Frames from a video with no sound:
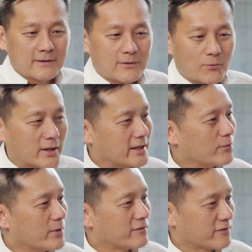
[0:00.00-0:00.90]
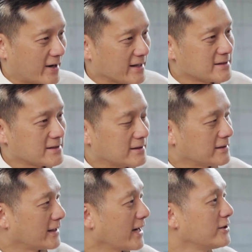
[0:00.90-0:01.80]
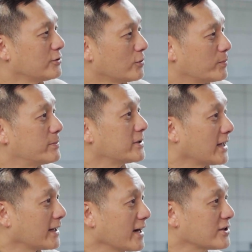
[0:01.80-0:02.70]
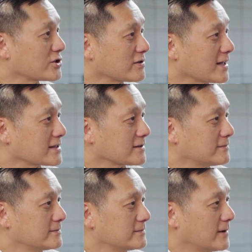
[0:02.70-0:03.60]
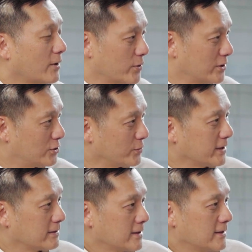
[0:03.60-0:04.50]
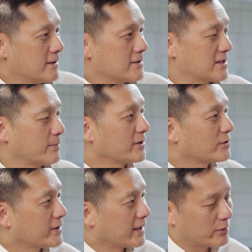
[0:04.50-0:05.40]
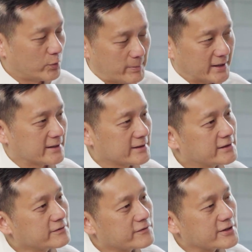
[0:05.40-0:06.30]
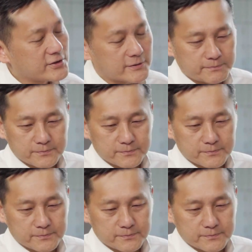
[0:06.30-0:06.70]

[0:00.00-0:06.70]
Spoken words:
working with friends that I know, people that I trust, and we're doing something together, we're making a difference.